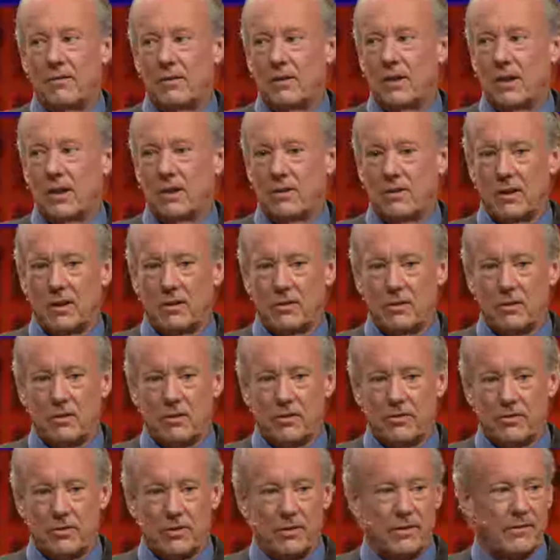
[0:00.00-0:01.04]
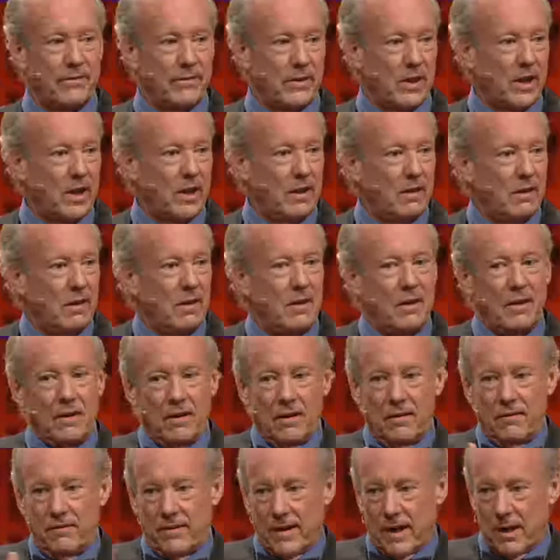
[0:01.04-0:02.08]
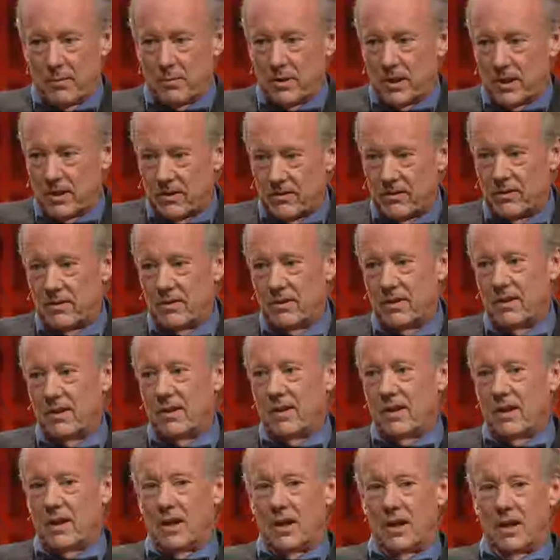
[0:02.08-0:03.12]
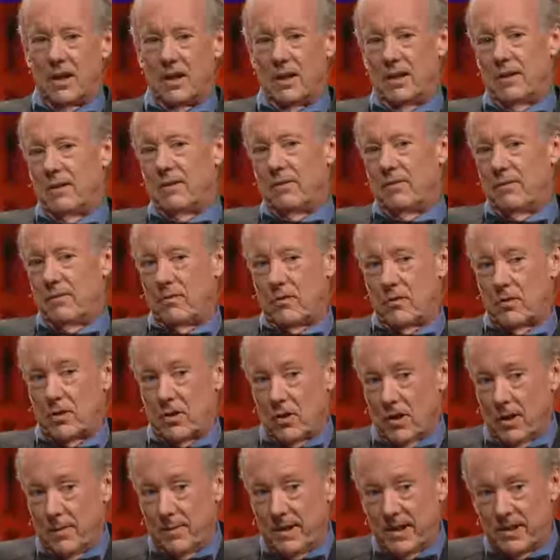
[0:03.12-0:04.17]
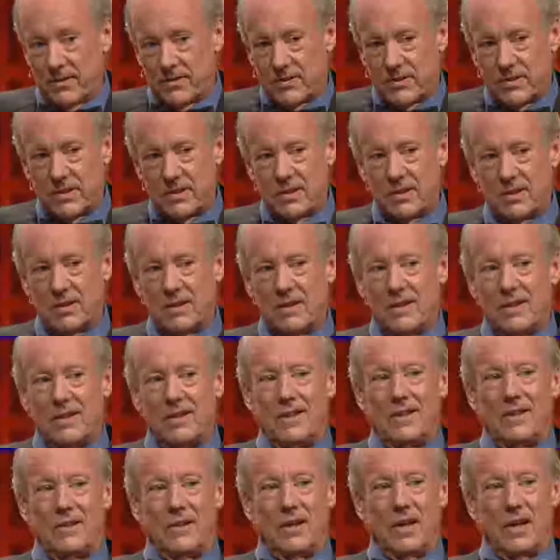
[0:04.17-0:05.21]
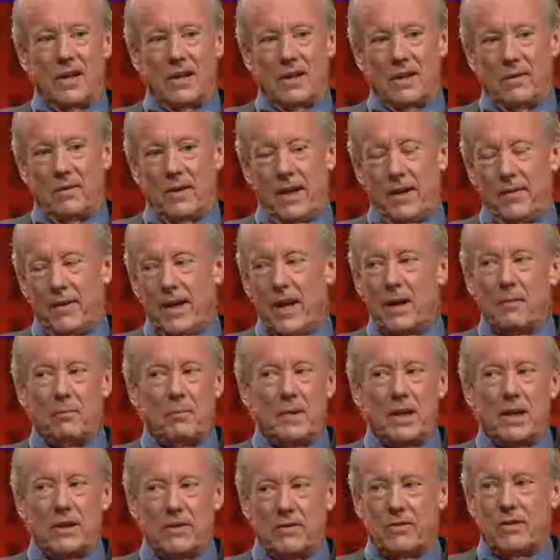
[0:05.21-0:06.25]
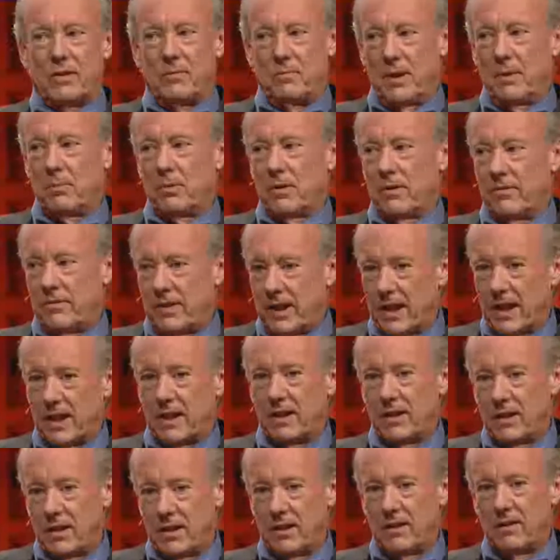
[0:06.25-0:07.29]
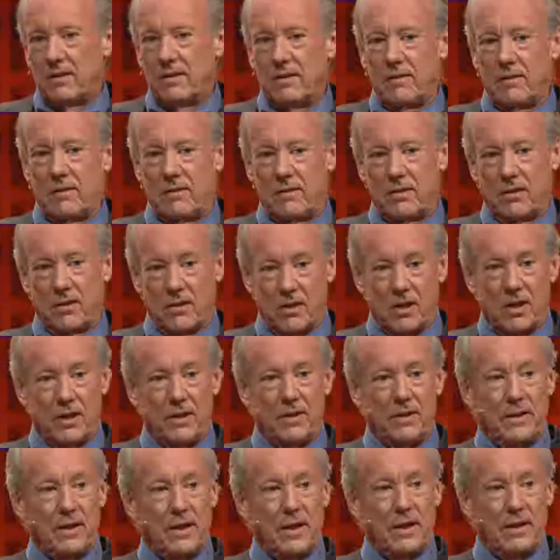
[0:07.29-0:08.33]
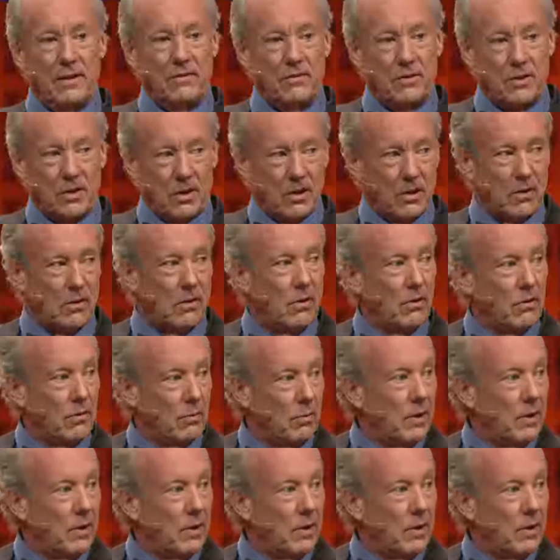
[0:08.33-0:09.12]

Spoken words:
Cradle to Cradle Gold certified fabrics, garments, and that means that people have taken it to heart and have gone all the